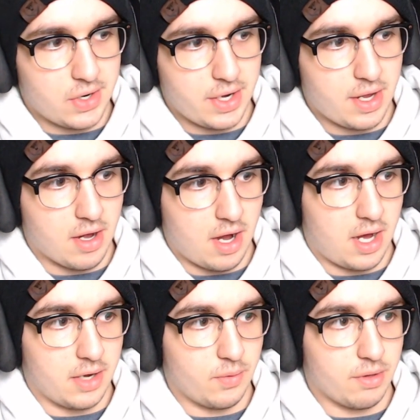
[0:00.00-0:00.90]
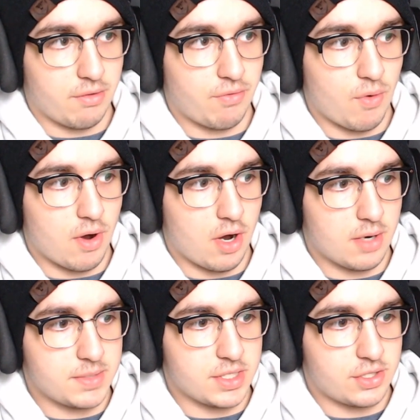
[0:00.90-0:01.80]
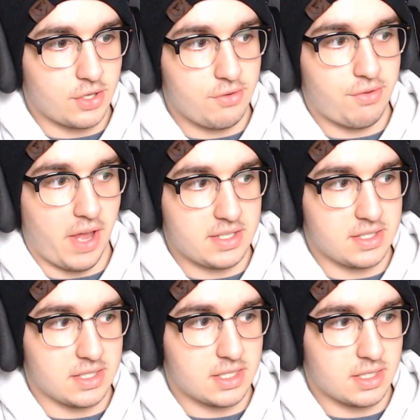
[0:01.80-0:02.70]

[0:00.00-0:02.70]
god with 4 arms and 2 faces.